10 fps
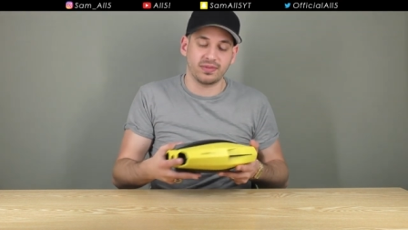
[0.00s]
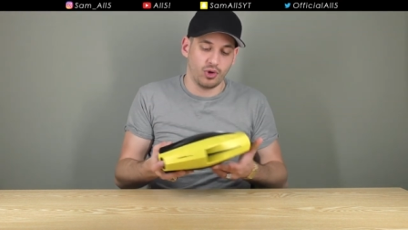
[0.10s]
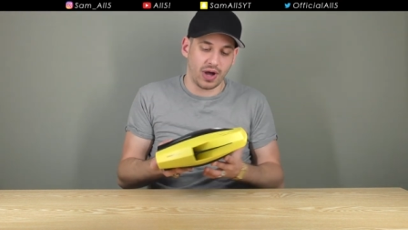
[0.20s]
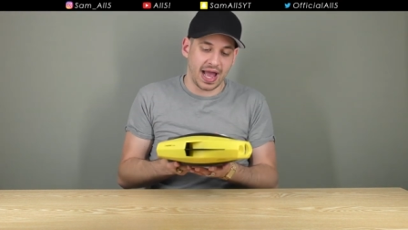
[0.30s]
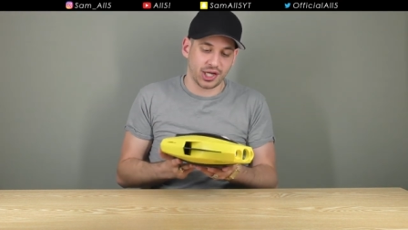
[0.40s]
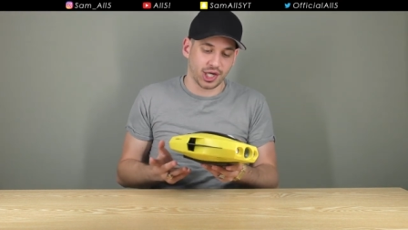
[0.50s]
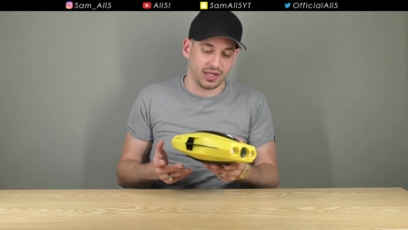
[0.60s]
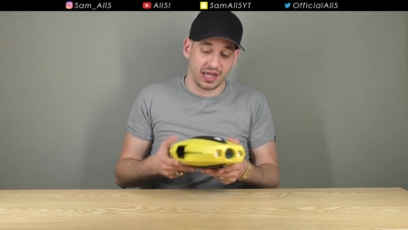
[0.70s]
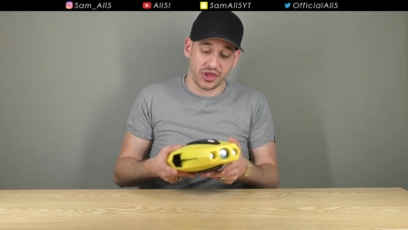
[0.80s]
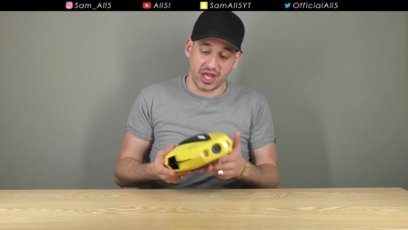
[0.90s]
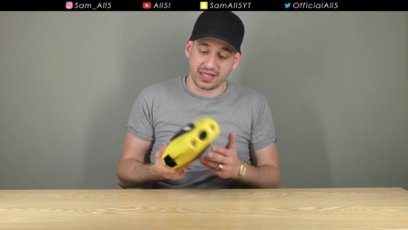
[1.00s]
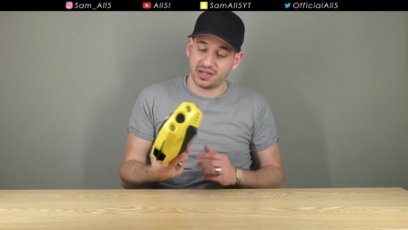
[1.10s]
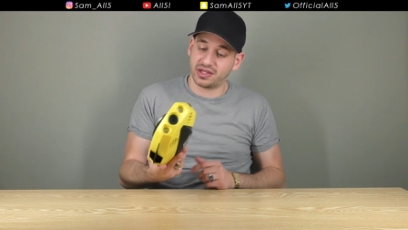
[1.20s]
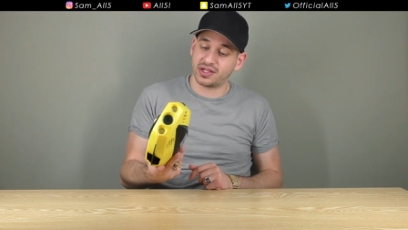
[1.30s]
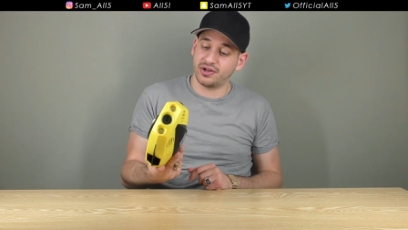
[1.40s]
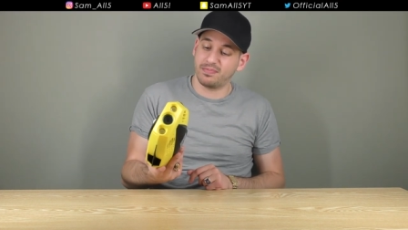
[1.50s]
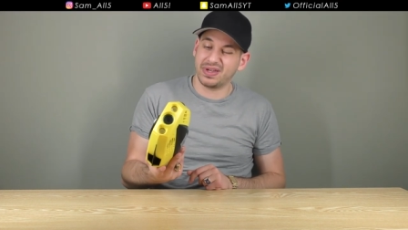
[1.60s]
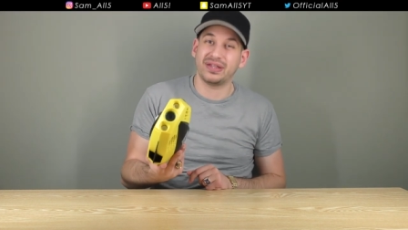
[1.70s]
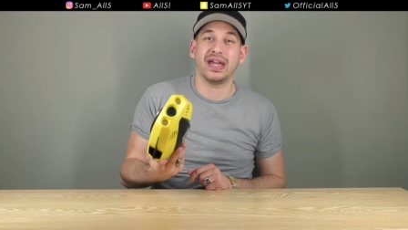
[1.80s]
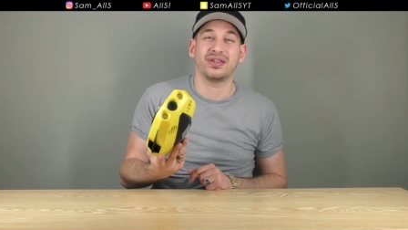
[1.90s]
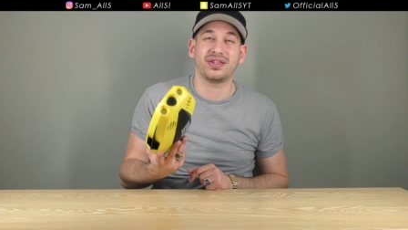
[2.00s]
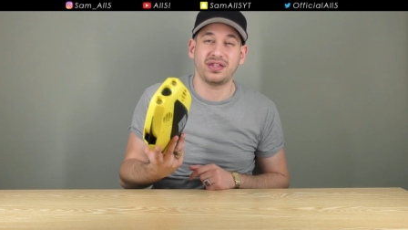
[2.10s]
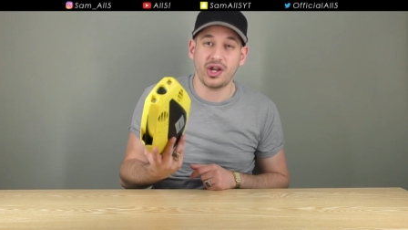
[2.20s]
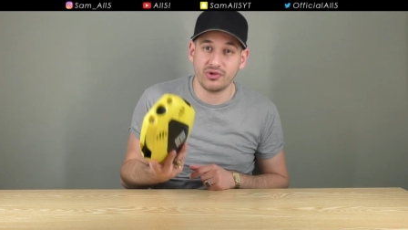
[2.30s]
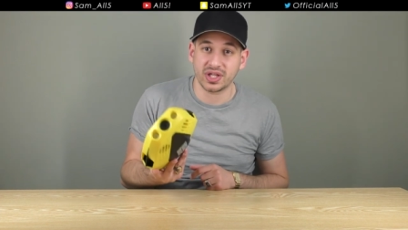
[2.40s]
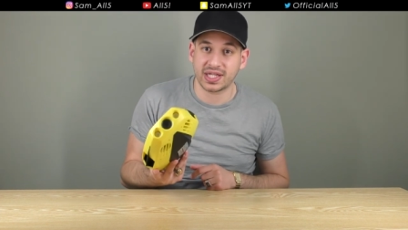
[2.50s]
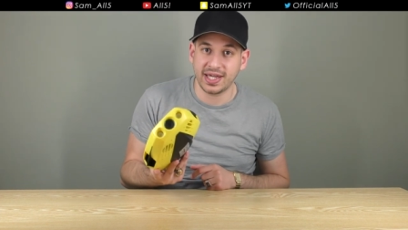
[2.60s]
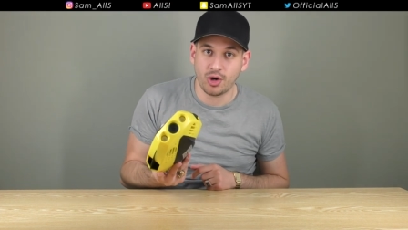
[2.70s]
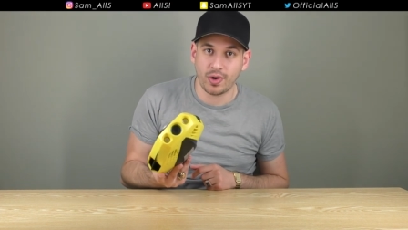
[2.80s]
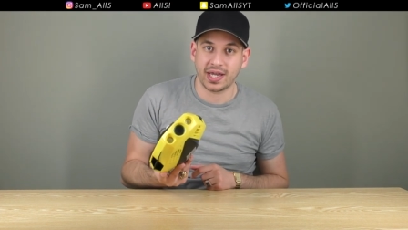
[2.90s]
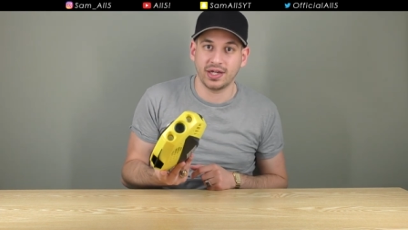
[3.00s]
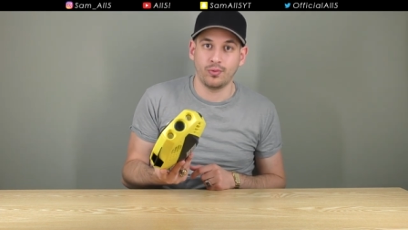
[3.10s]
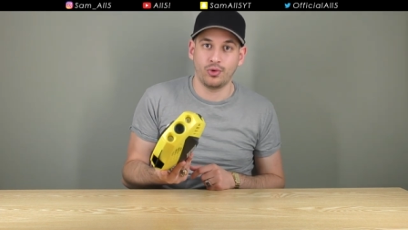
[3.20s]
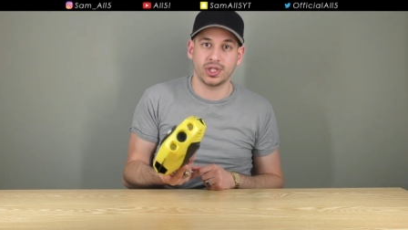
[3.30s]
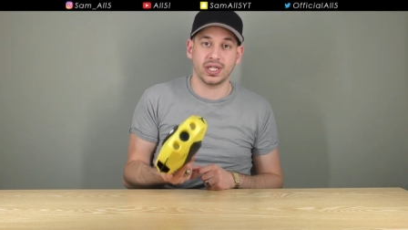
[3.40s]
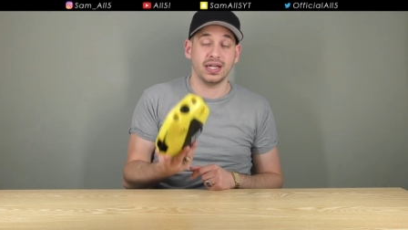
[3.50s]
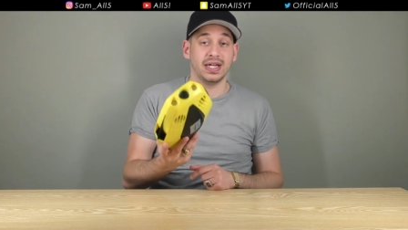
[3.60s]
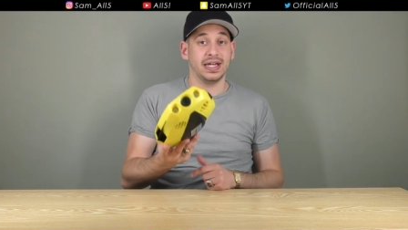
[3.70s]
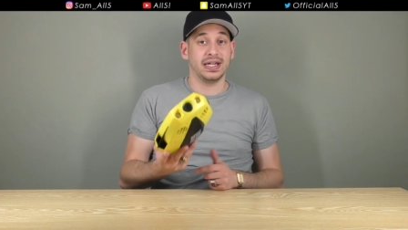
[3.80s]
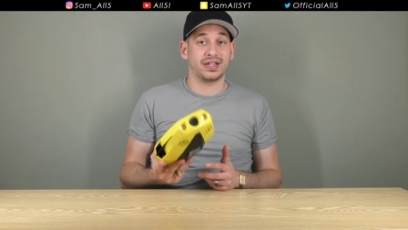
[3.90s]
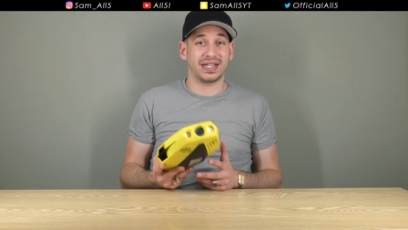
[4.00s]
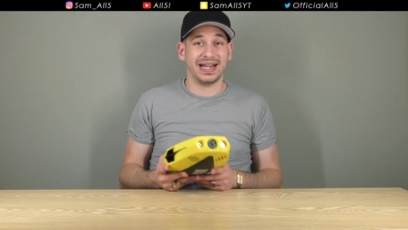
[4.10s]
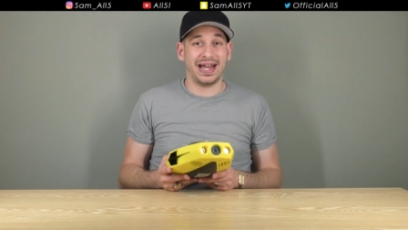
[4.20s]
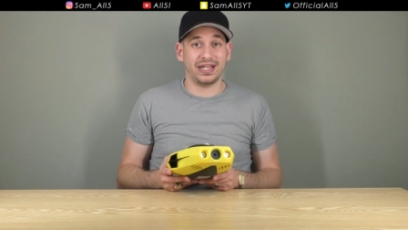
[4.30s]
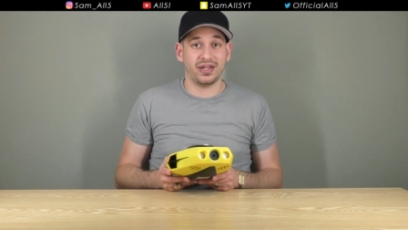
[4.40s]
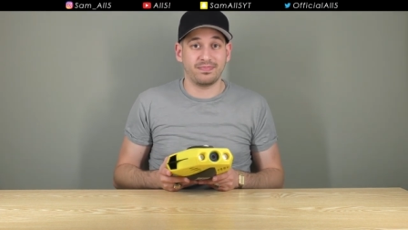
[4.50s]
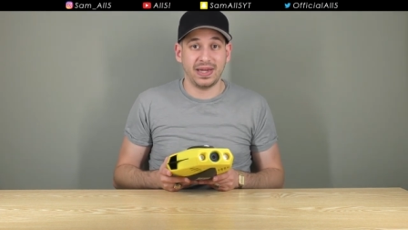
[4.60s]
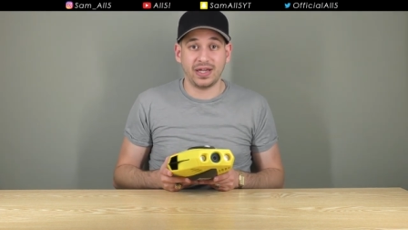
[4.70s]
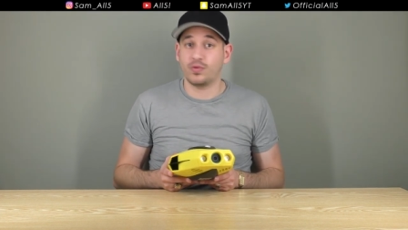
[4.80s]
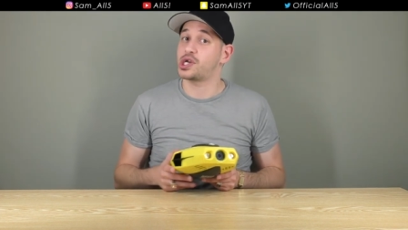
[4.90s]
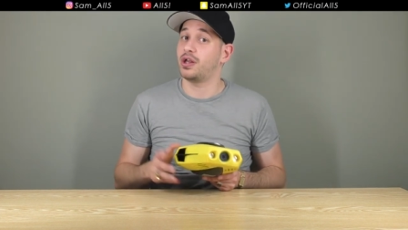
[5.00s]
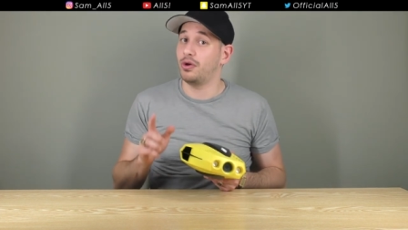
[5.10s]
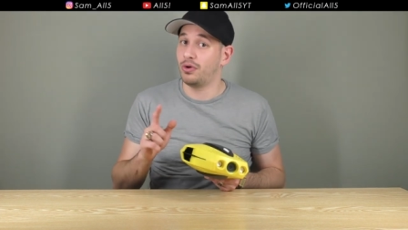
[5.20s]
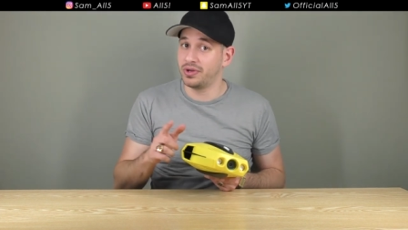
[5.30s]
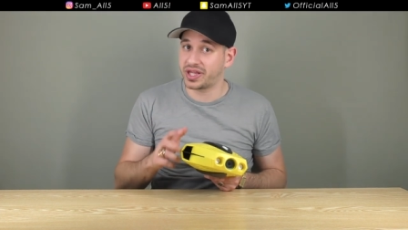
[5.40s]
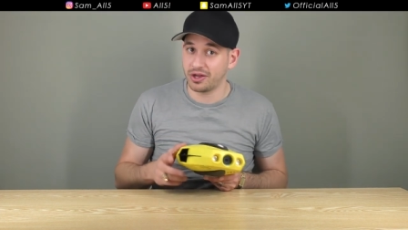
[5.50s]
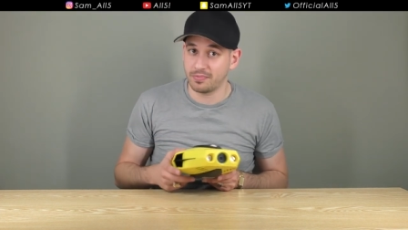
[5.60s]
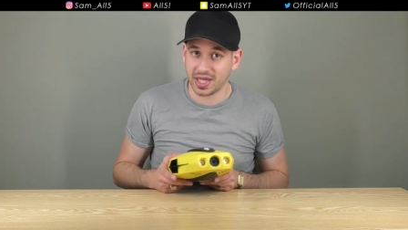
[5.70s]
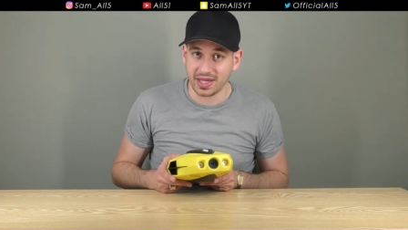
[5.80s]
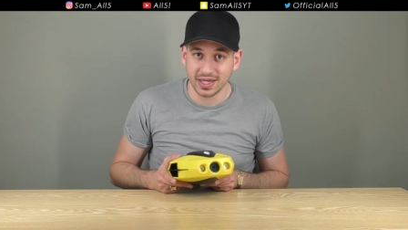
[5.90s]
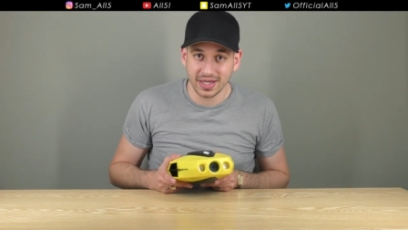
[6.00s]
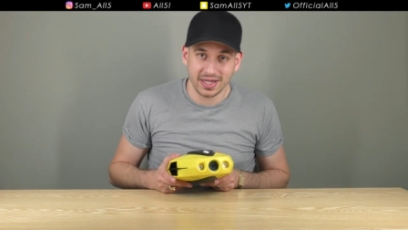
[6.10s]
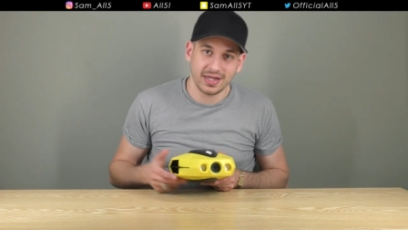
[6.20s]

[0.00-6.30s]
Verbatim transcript: It's more agile. I think this is going to be seriously quick in the water because the Gladius Mini, which I'll also be